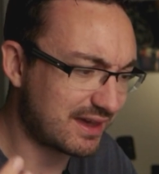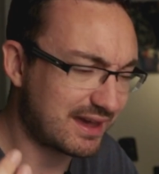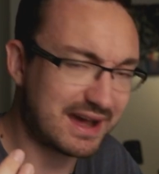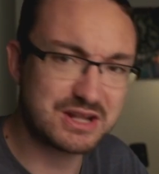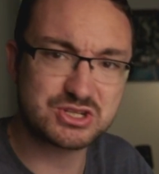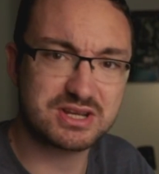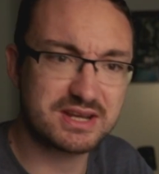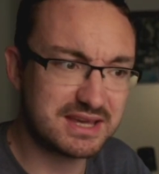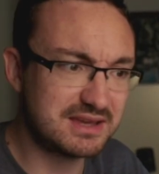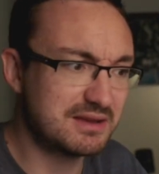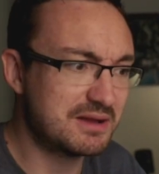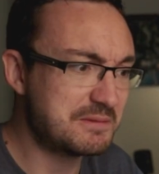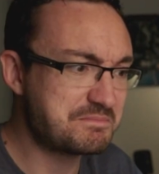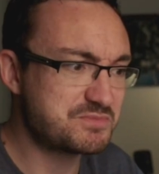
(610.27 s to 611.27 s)

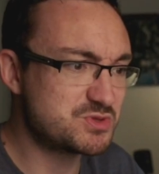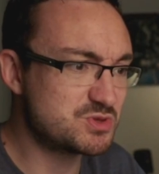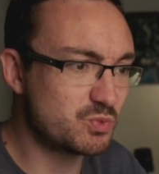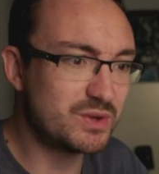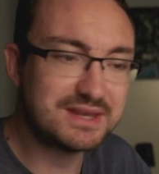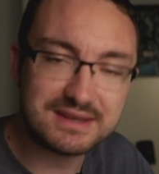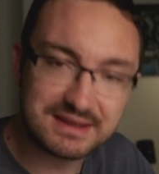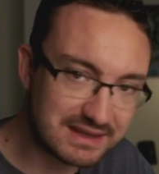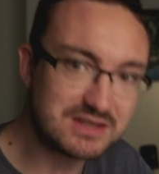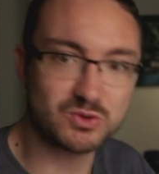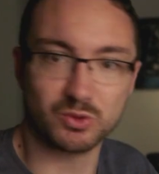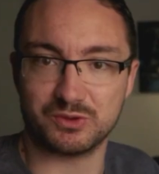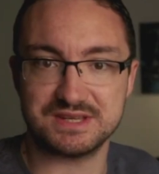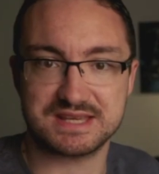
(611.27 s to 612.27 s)
actually we need
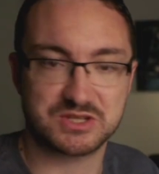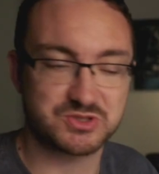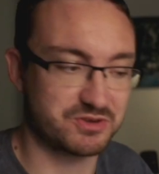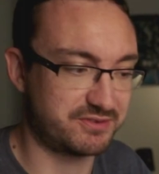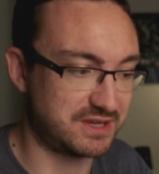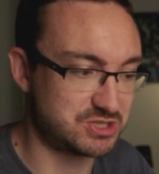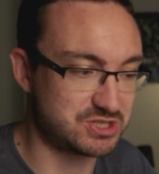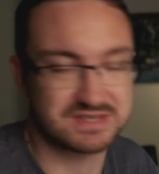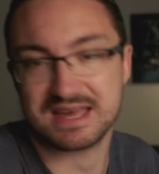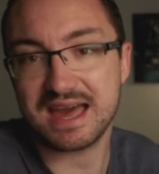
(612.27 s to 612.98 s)
all these extra features?